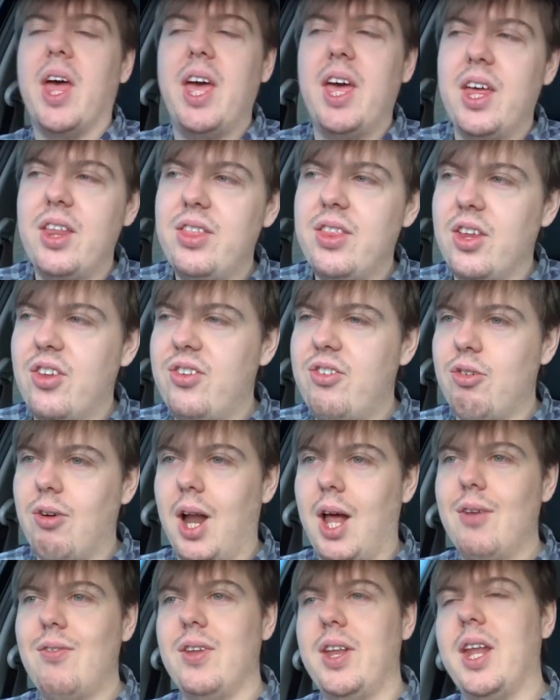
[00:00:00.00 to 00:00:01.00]
I hid this
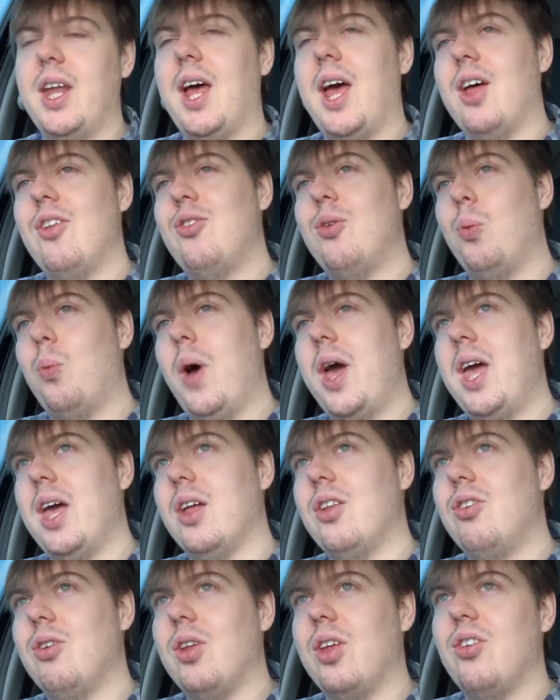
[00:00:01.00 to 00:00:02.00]
giraffe, and then I had to
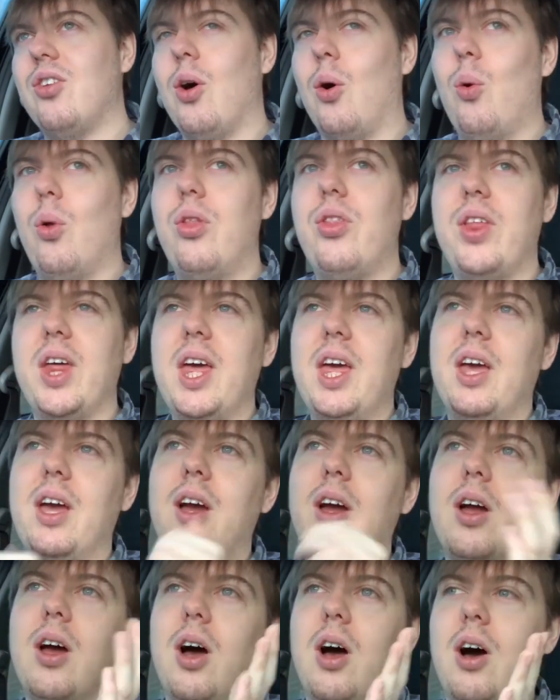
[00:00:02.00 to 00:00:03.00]
wait and do this whole
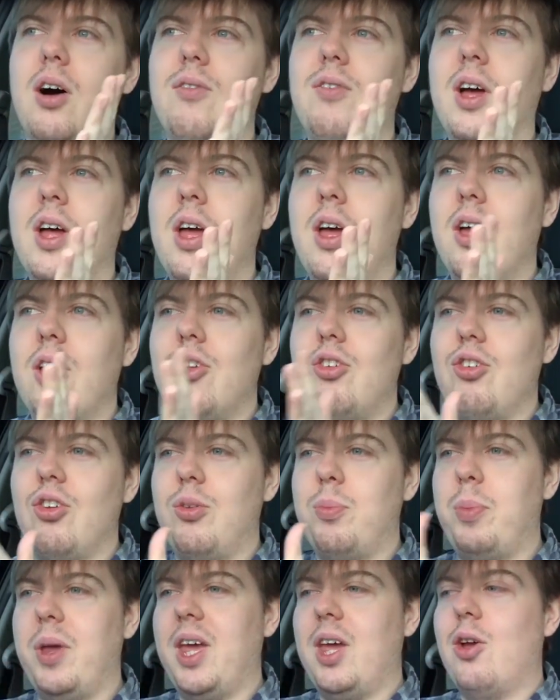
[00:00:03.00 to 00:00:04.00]
thing of
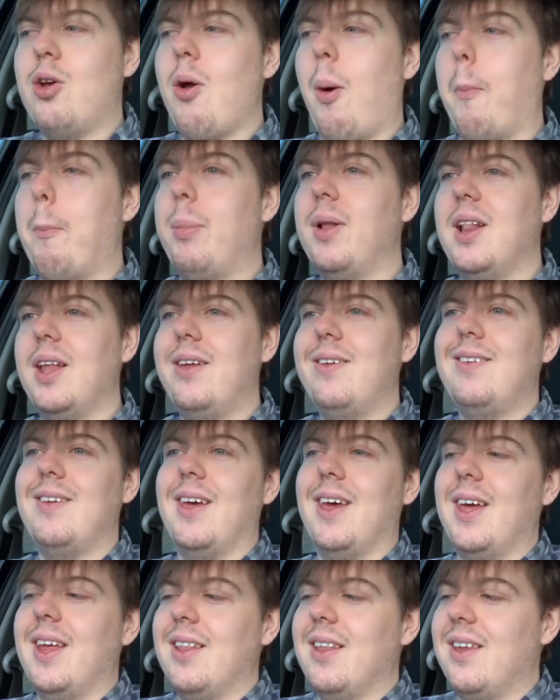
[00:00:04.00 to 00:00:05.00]
just being
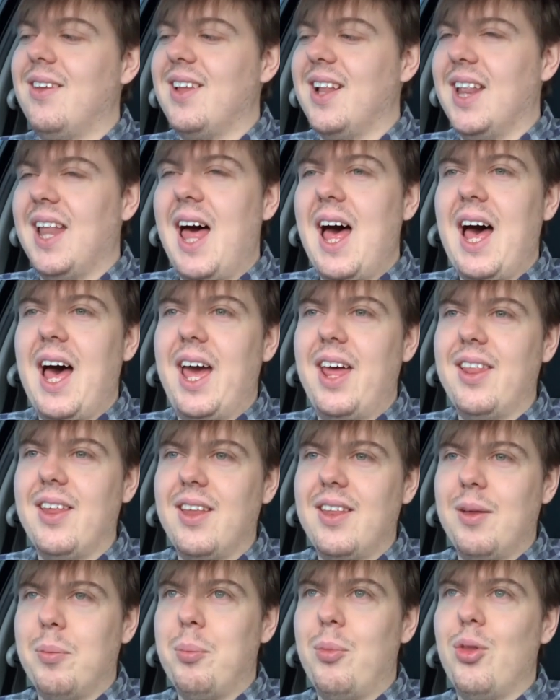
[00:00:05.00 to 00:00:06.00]
complicit in this lie
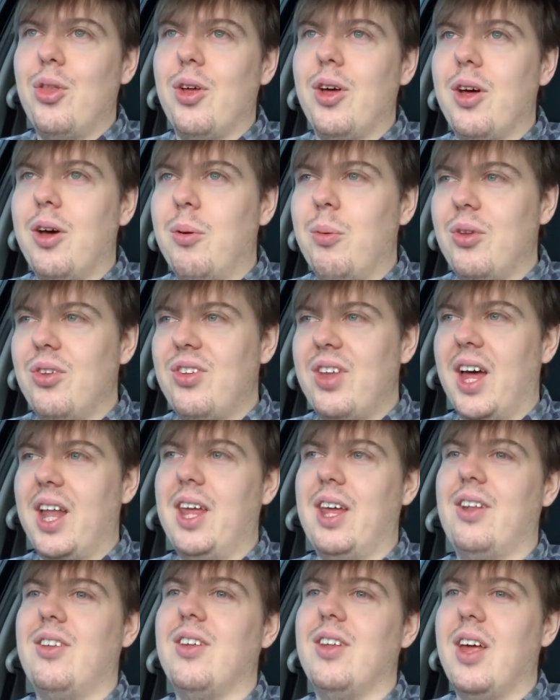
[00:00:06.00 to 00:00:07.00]
that the mother was
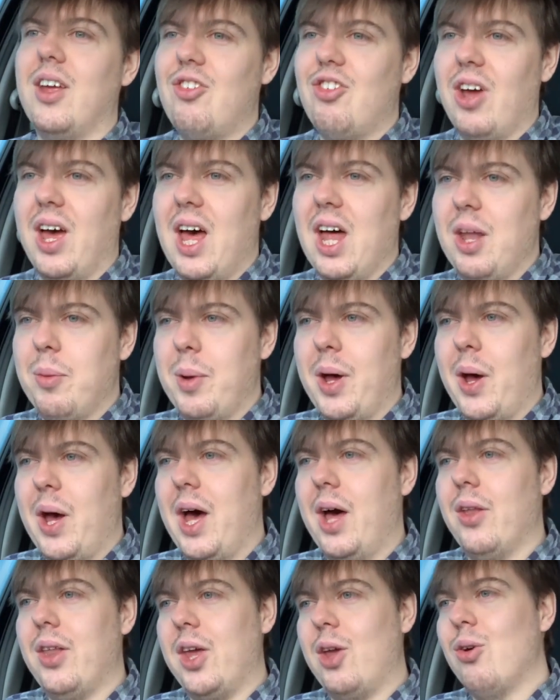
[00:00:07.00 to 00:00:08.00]
telling to their child
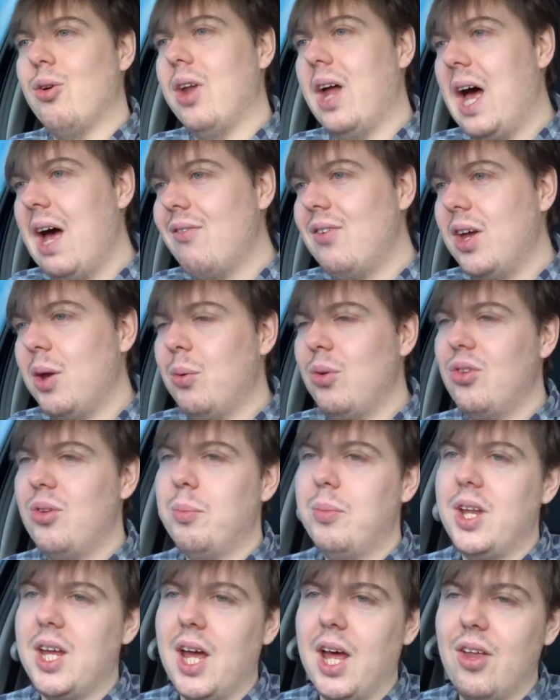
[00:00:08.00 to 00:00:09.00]
about how they couldn't have it, it was
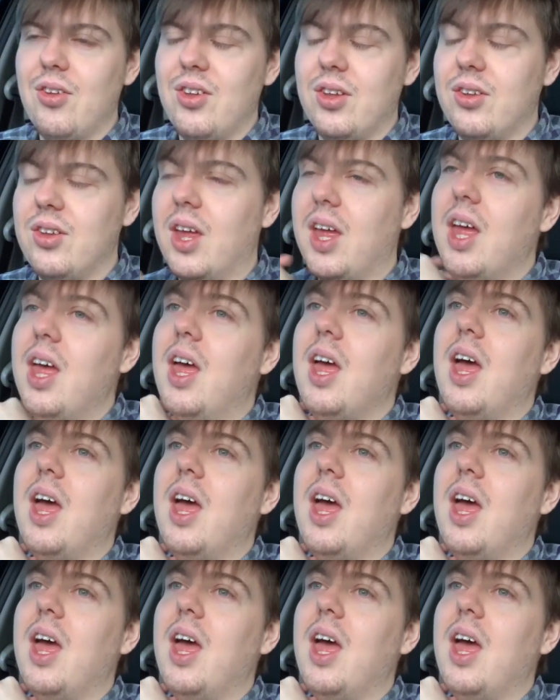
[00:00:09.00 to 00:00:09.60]
somebody else's.